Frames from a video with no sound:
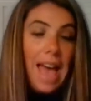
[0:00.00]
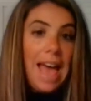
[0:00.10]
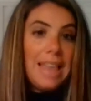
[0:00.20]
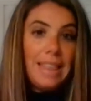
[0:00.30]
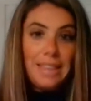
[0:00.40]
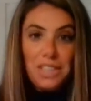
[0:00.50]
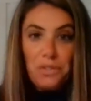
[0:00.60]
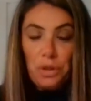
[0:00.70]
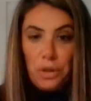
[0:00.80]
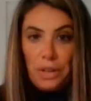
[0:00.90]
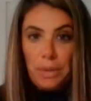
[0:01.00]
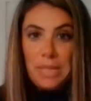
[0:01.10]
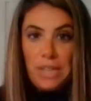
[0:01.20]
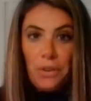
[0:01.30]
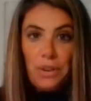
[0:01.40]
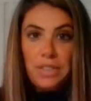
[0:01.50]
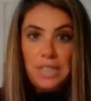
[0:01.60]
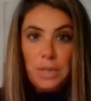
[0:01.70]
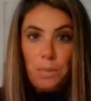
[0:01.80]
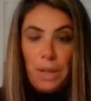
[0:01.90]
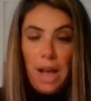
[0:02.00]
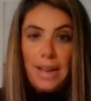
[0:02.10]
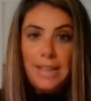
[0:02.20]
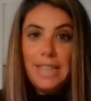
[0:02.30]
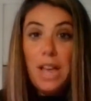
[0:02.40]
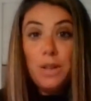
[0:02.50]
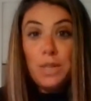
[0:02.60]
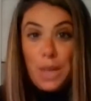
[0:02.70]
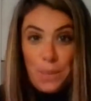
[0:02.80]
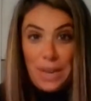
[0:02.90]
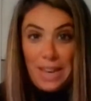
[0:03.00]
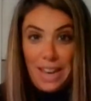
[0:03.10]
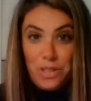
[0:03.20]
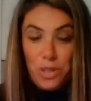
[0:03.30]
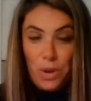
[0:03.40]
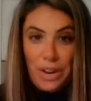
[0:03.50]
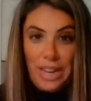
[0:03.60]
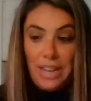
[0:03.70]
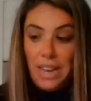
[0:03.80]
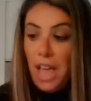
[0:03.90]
and then the different cooking materials and supplies so that we can get started.